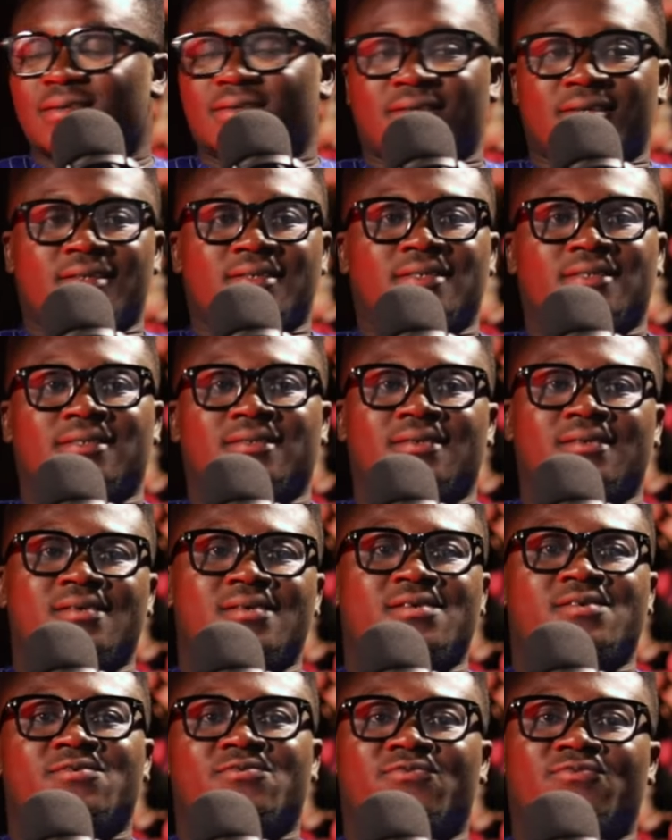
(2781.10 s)
Yes.
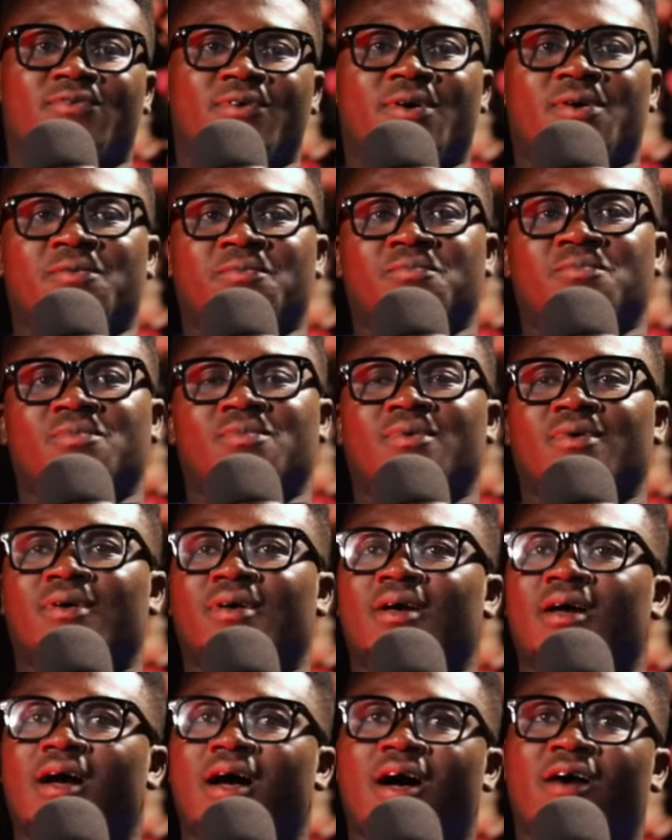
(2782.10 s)
Um,
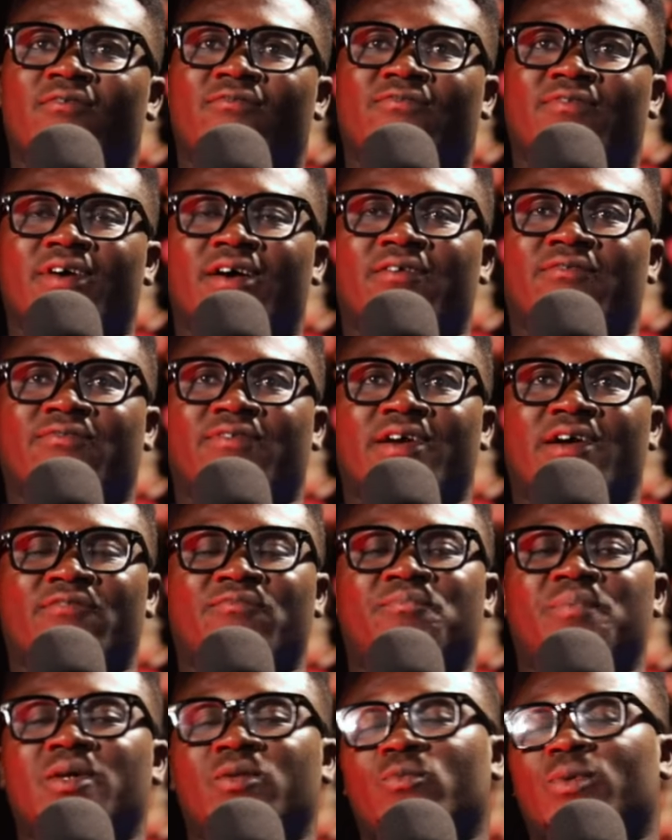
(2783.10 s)
I've, I've,
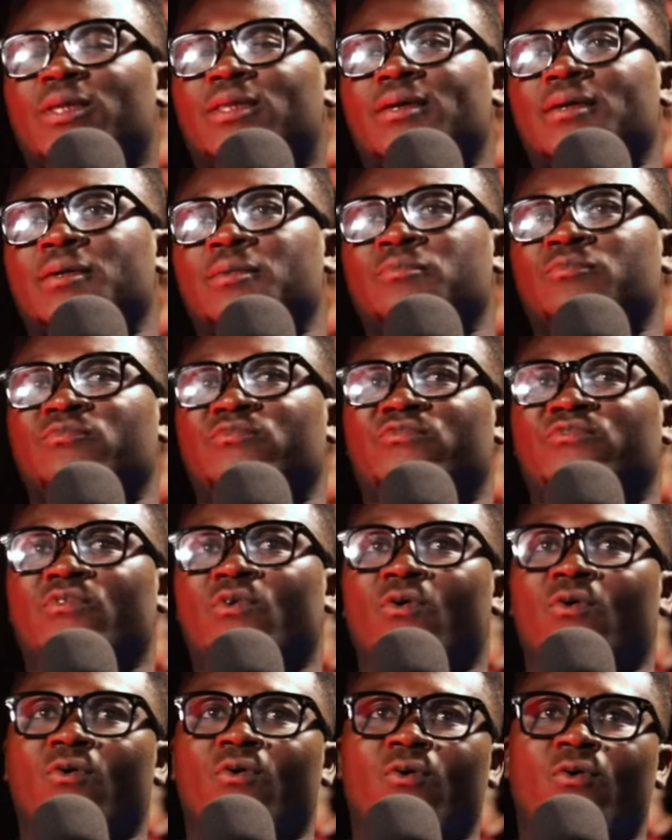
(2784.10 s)
I've been with him
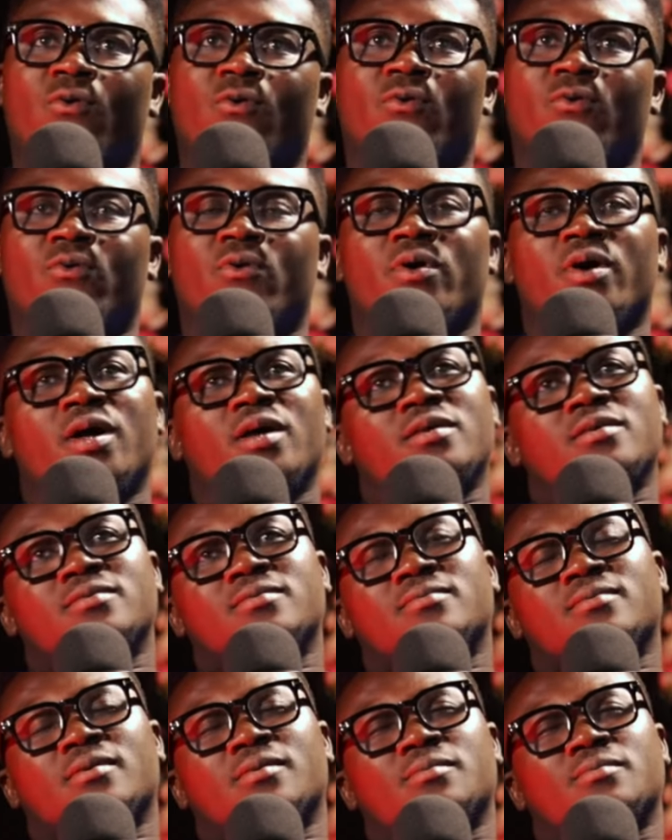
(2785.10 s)
for
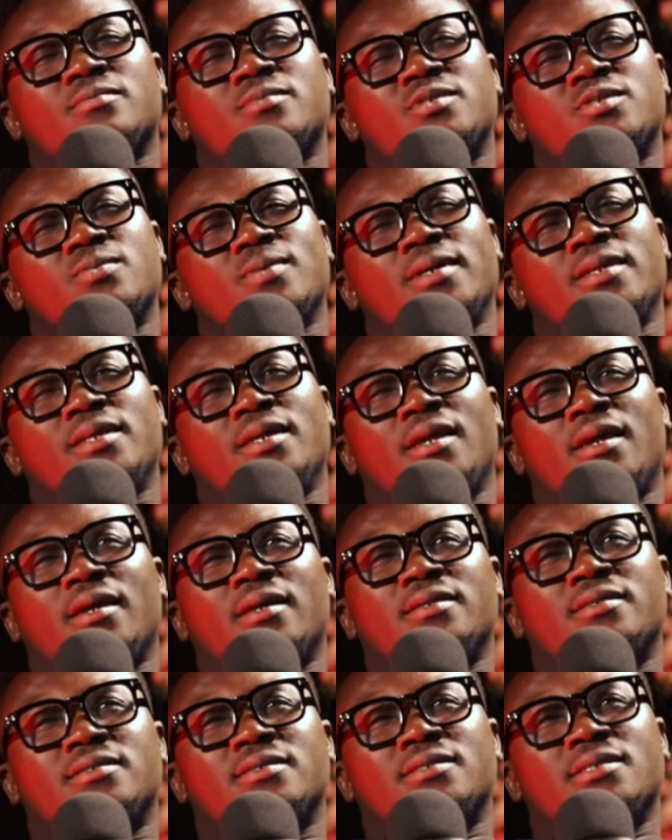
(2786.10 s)
um, twenty
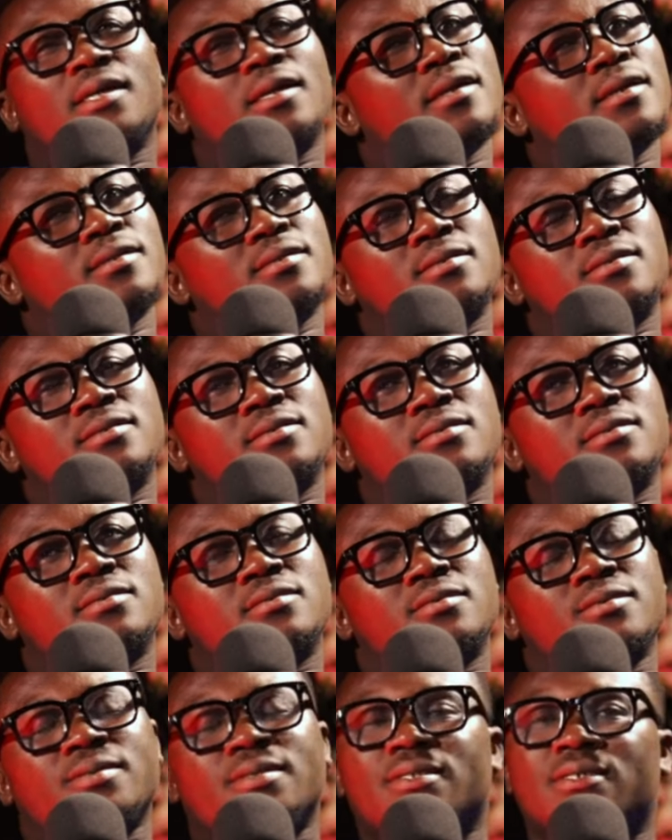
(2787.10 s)
eighteen,
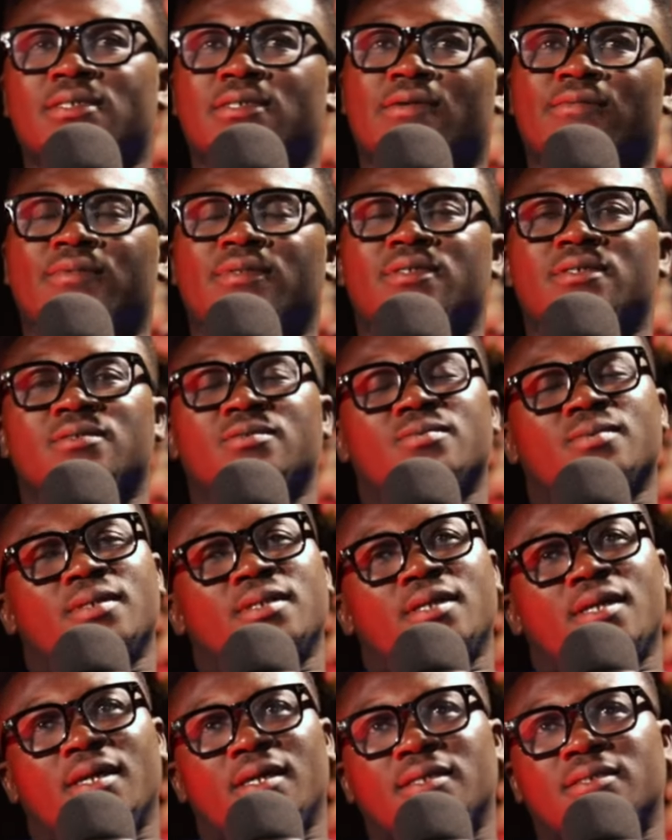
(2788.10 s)
twenty seventeen,
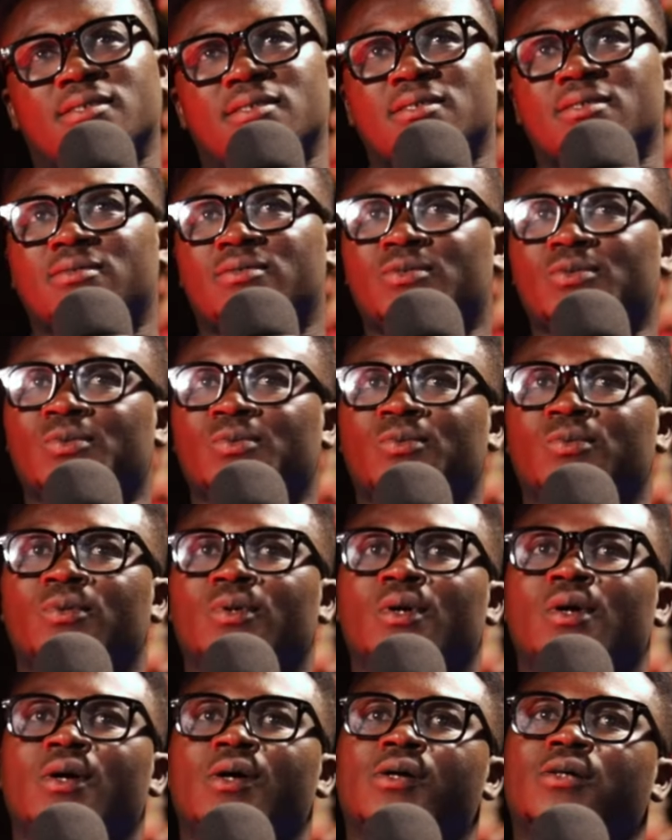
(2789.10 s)
twenty eighteen to
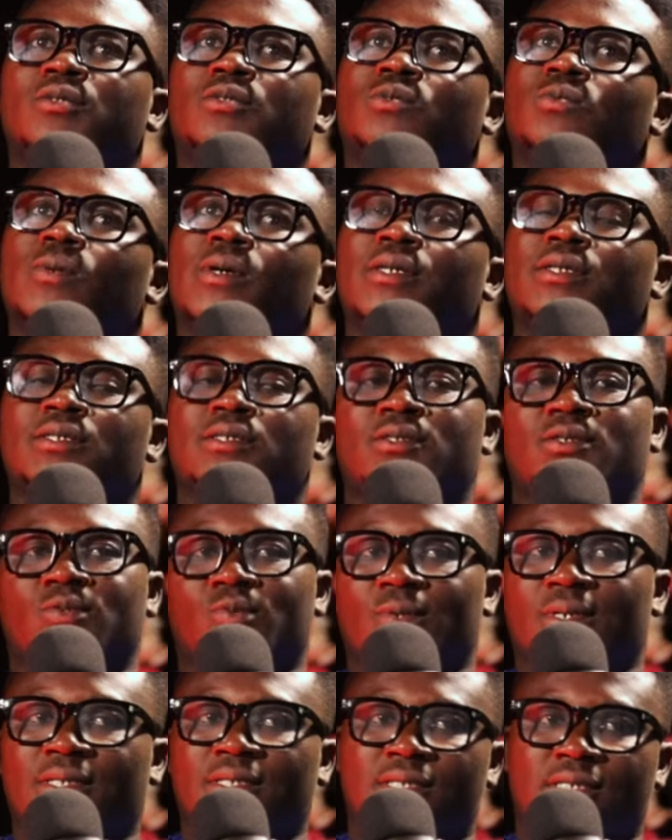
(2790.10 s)
twenty
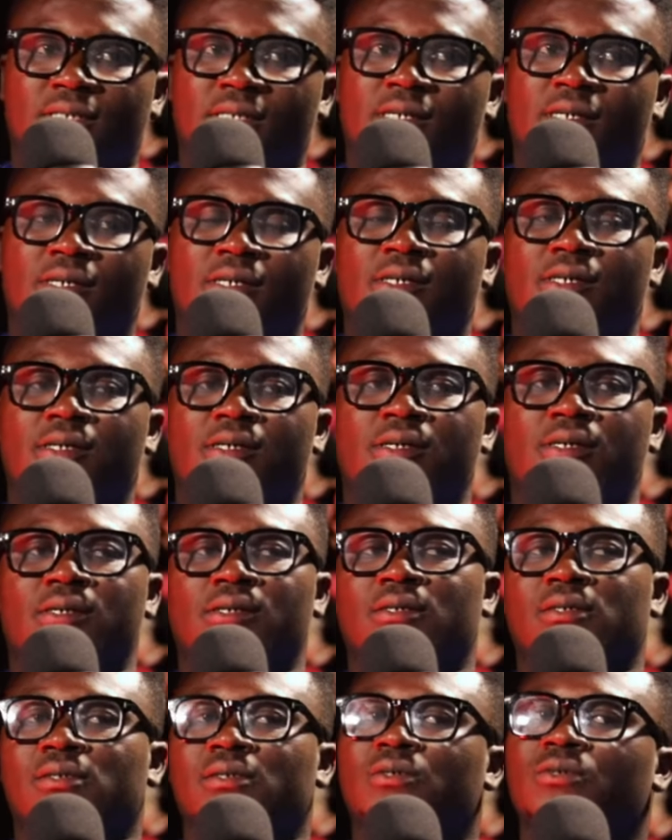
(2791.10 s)

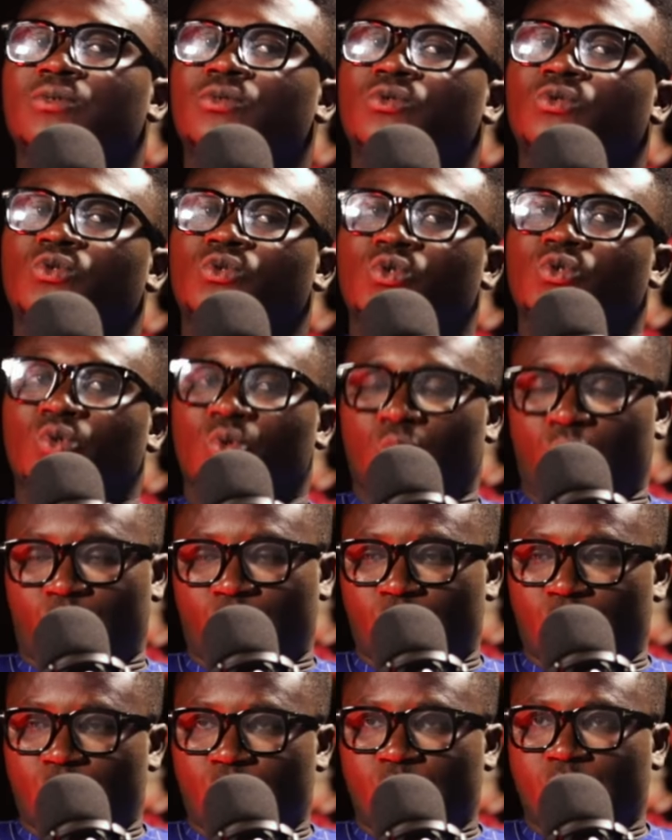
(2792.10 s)
twenty-two.
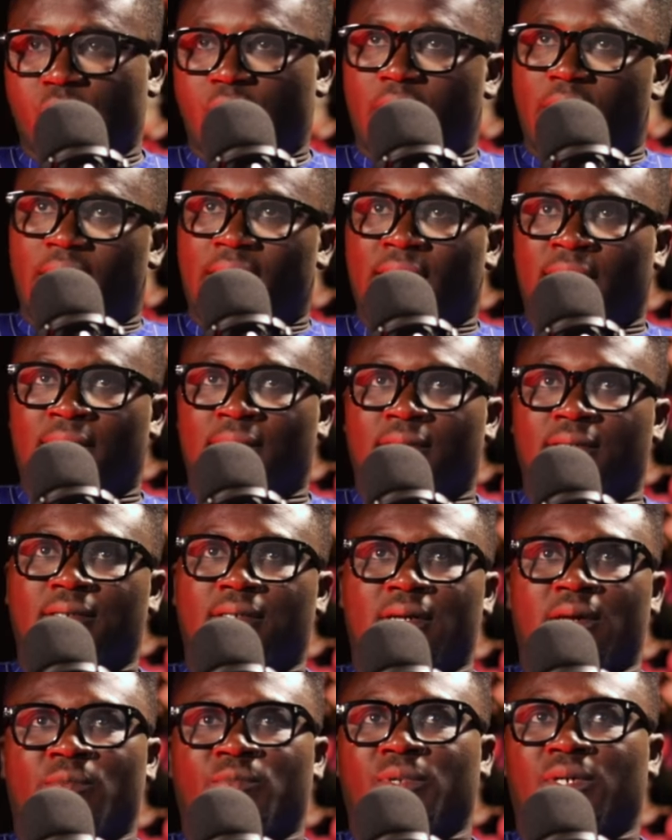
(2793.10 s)
And
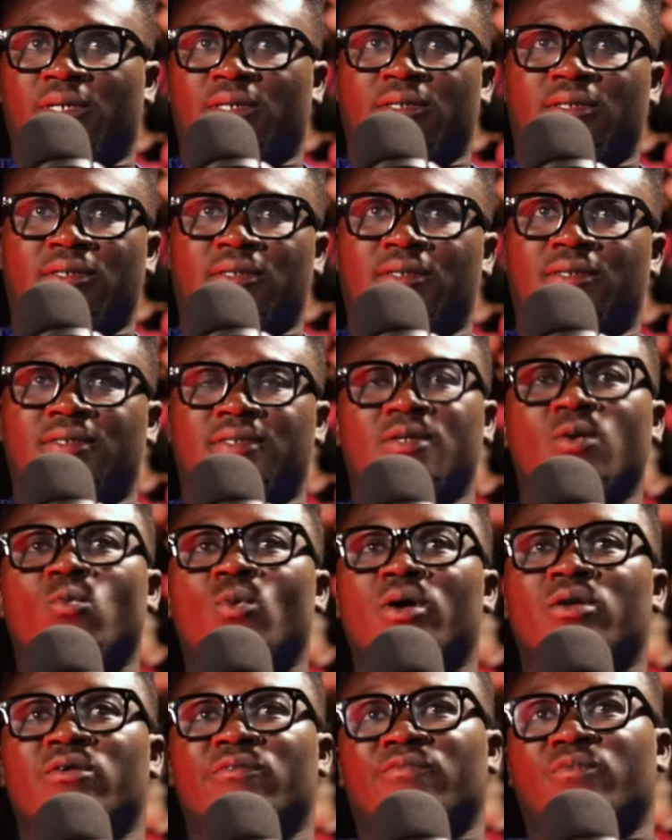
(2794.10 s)
I mean, the
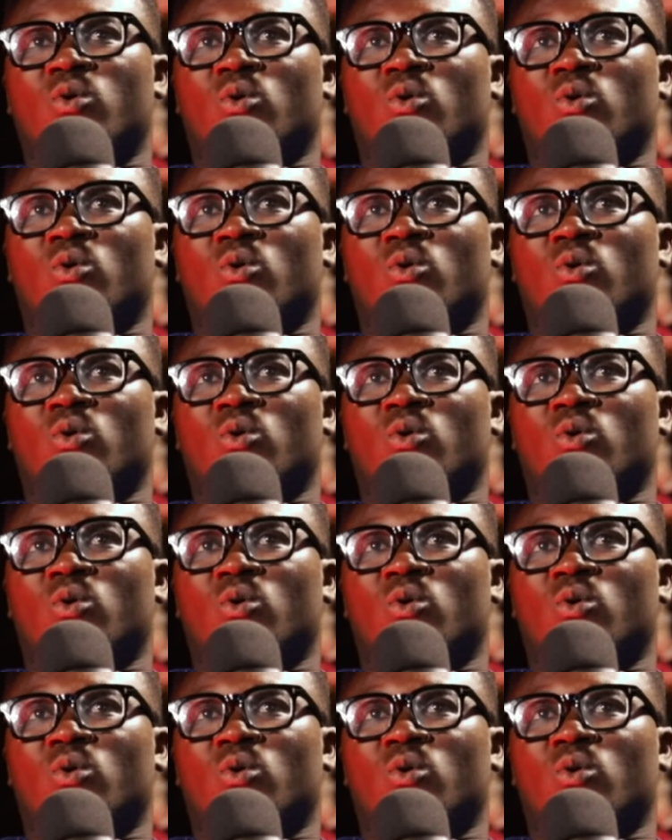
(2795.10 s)
word of